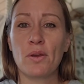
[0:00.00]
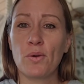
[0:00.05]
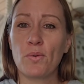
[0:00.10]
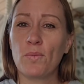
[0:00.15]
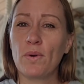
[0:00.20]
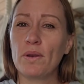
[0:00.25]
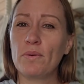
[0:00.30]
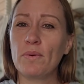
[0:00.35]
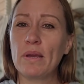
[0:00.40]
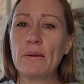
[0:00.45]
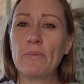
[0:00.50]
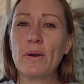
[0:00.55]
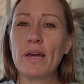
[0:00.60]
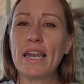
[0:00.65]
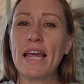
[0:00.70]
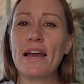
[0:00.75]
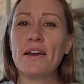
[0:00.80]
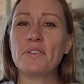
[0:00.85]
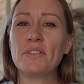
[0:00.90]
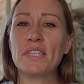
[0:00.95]
When we
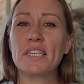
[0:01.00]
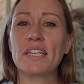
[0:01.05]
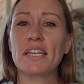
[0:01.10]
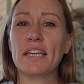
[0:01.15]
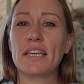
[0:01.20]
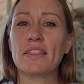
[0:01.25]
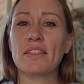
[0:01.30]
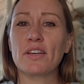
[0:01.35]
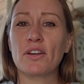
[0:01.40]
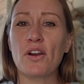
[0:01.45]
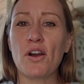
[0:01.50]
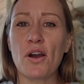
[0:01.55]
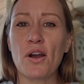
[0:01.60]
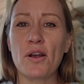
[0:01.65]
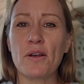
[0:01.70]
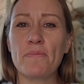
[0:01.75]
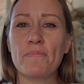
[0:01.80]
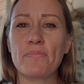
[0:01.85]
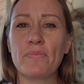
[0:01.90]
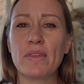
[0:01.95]
went out to get the
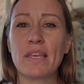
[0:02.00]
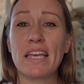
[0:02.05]
car,